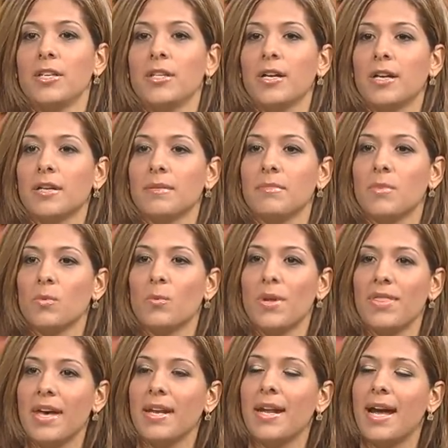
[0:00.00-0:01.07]
Um, when
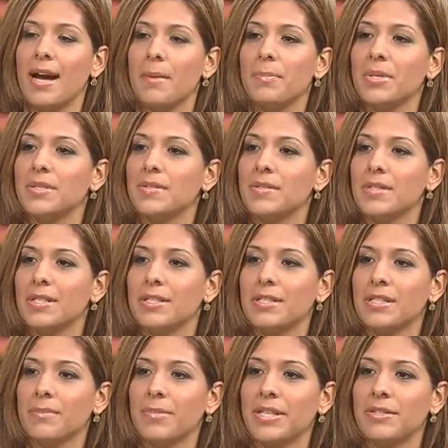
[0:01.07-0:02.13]
that happens, it
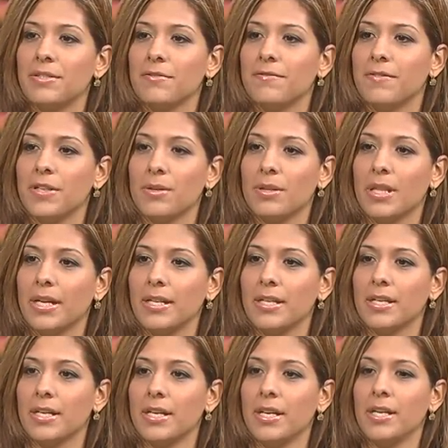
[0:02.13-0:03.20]
just makes you feel
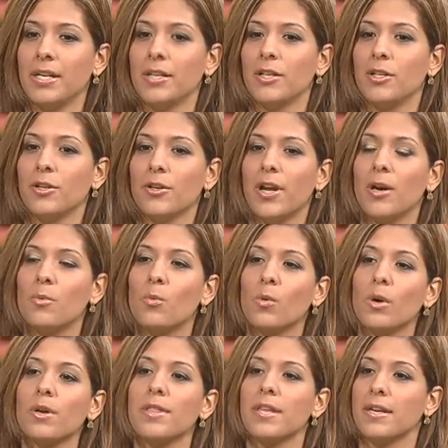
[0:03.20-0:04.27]
like you're not
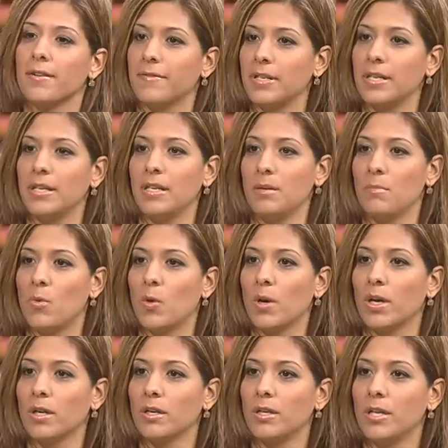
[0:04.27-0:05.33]
worthy of it
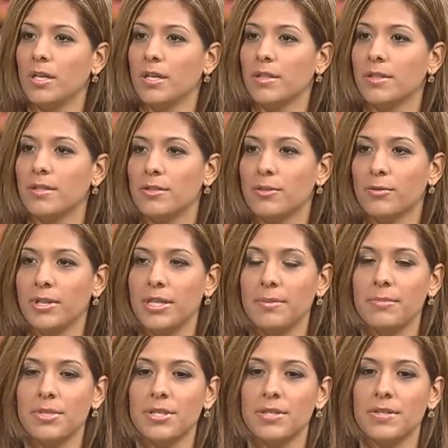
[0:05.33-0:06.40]
anymore. The
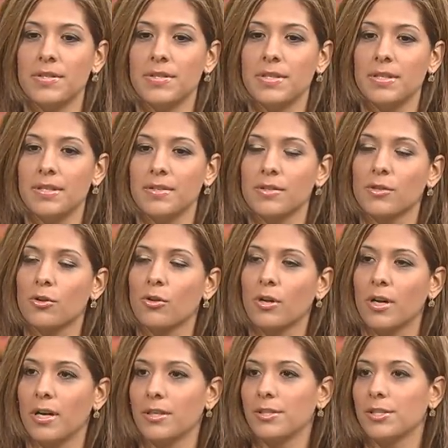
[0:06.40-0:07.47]
dream just is
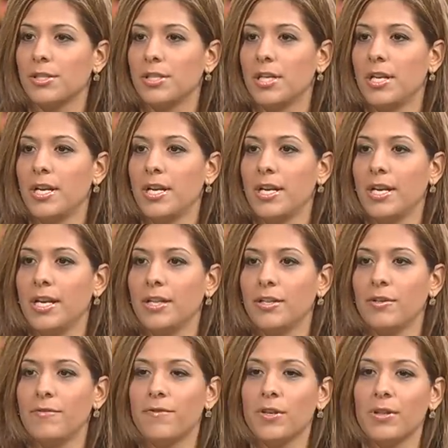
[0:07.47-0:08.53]
crushed, and
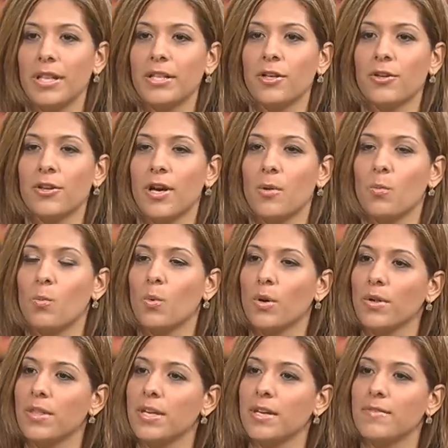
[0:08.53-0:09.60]
you feel like you're not
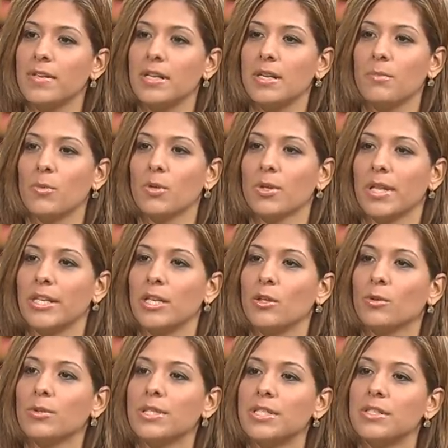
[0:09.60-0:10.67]
worthy of it anymore, like you
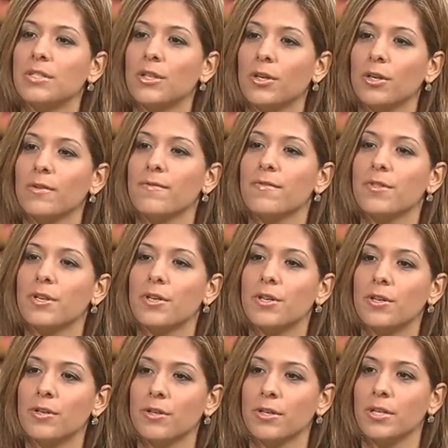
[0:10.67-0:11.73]
don't deserve the
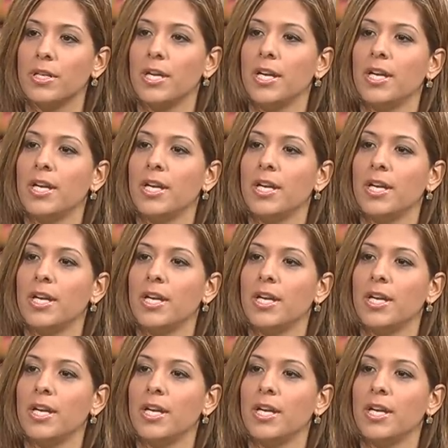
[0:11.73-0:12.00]
good